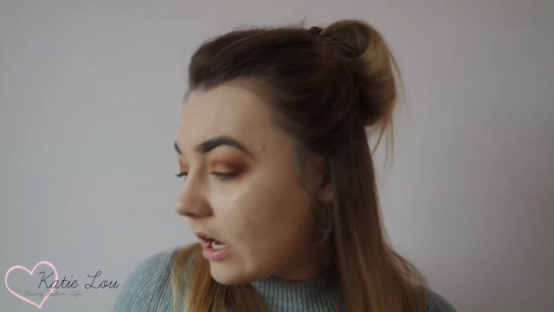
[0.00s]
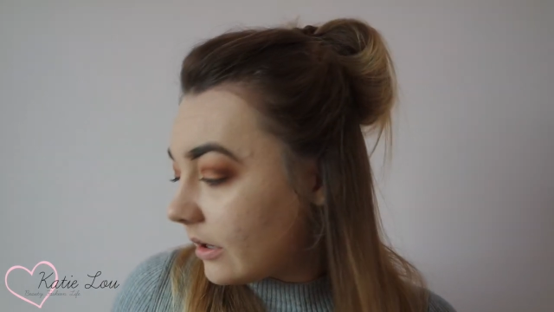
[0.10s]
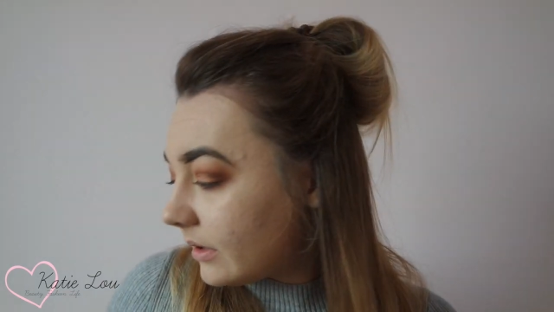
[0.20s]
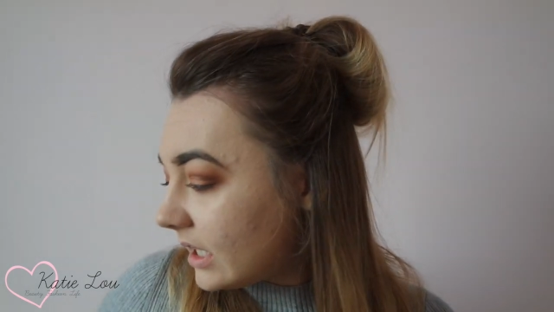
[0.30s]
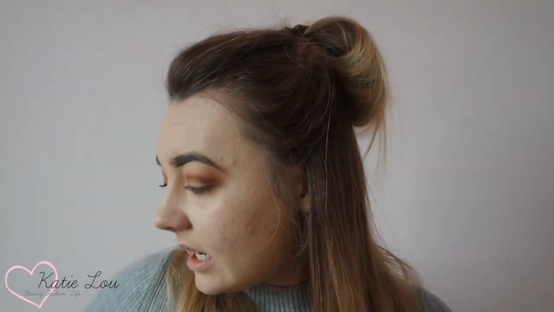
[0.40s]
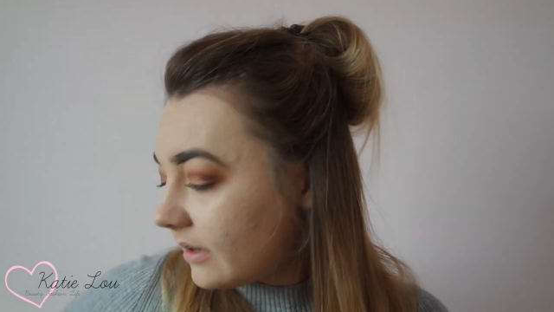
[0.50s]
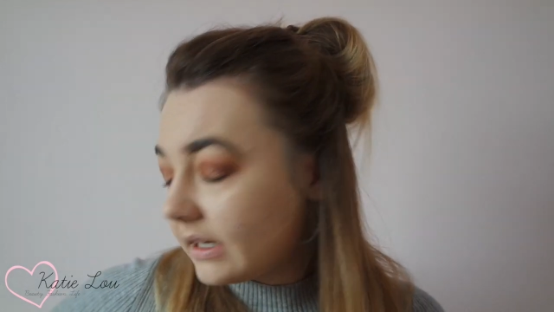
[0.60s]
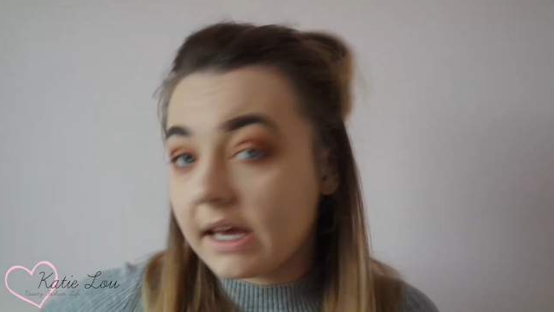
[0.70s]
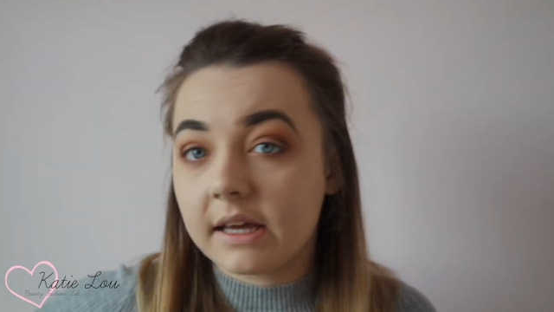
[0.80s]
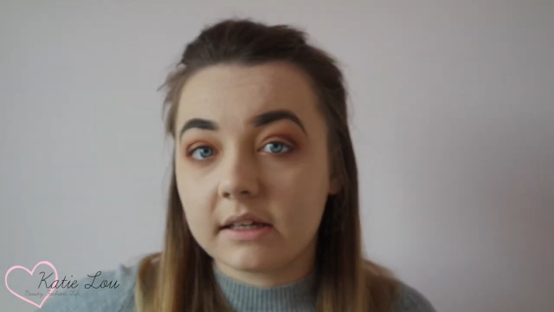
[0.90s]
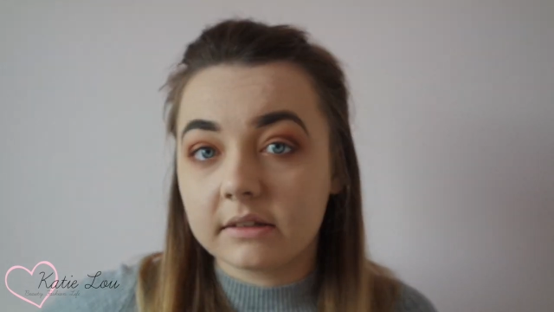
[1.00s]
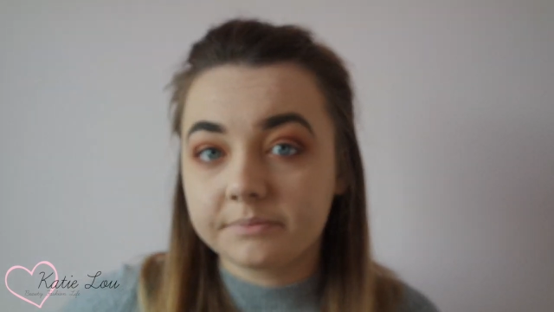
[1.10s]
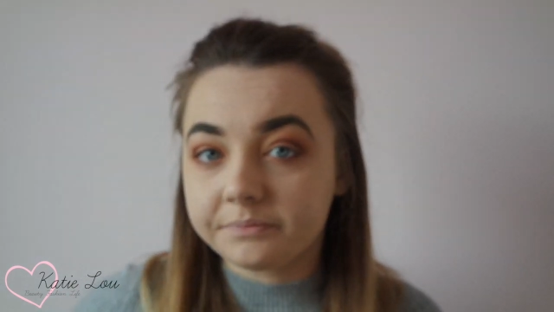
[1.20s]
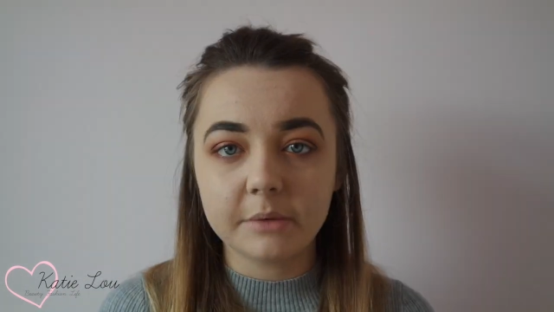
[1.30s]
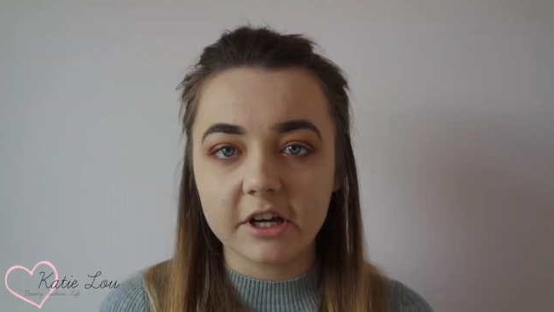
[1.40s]
Okie dokie,
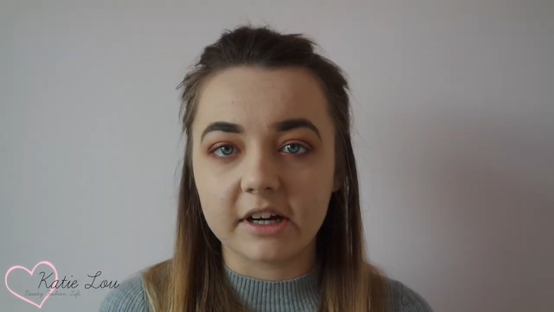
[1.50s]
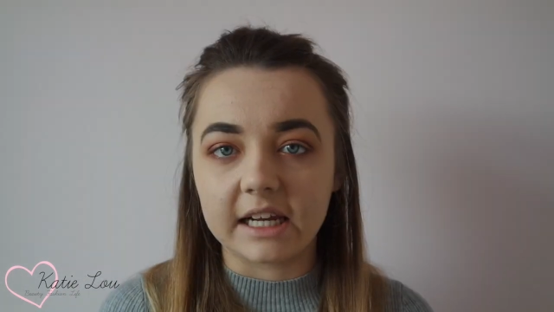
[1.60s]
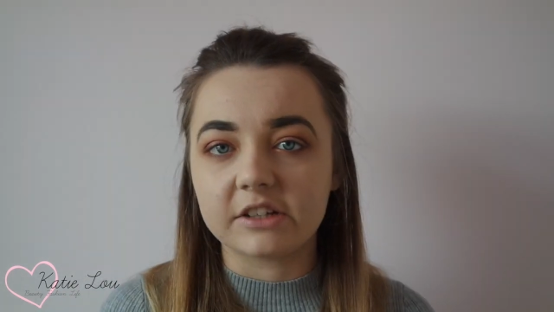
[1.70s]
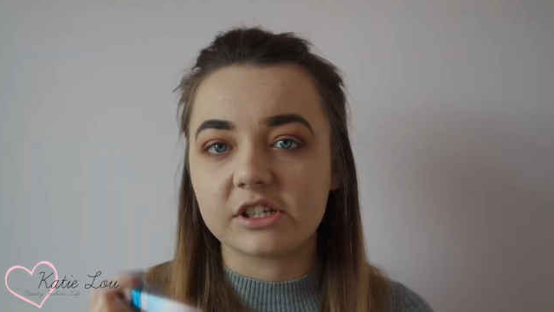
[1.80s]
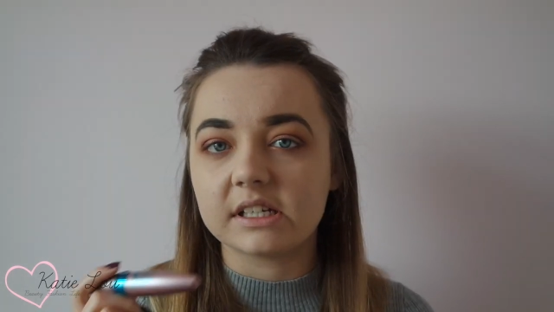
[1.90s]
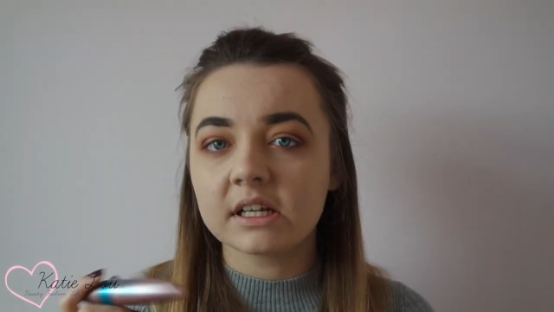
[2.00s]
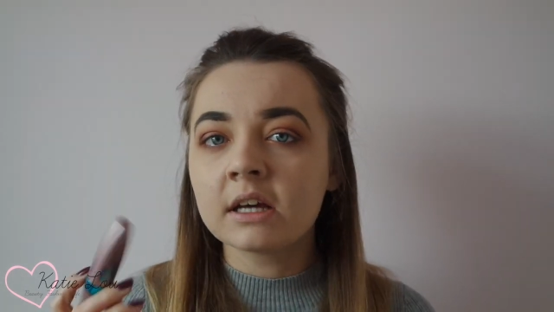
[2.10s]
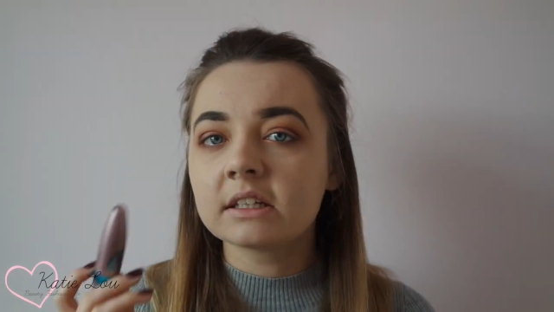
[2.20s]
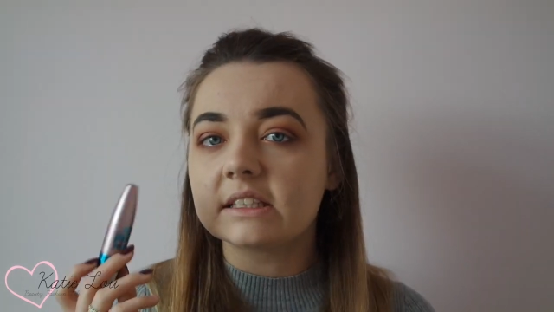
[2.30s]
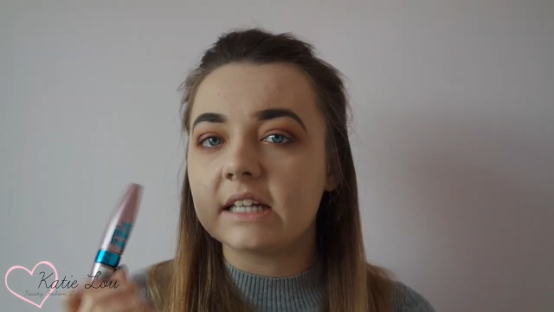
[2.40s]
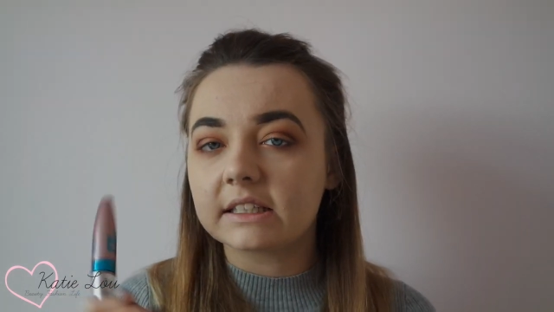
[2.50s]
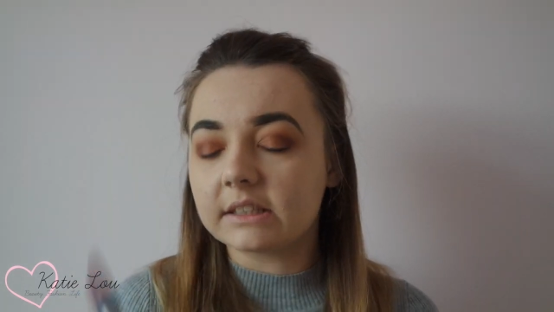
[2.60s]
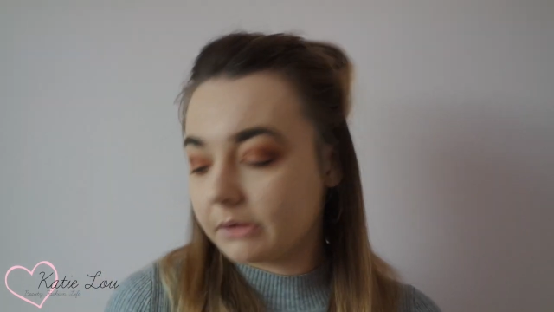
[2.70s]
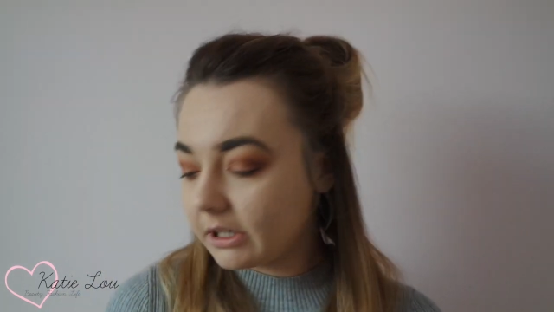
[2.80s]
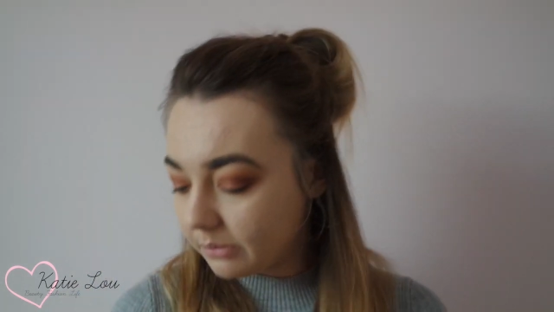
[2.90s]
curled my eyelashes, so
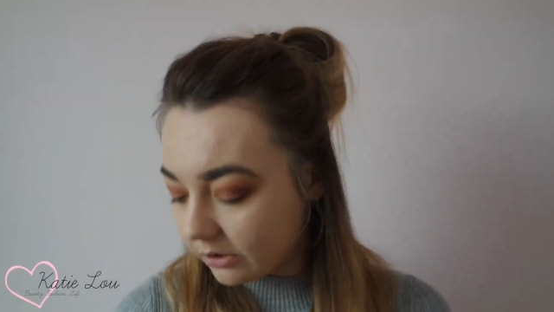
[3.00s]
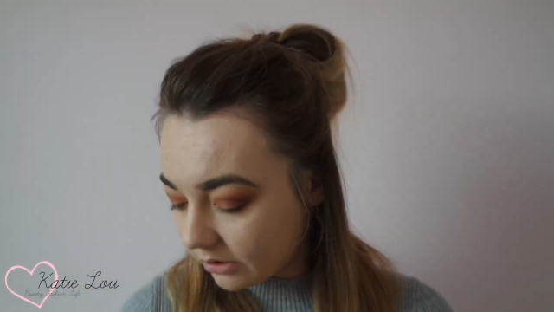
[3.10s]
next I'm going to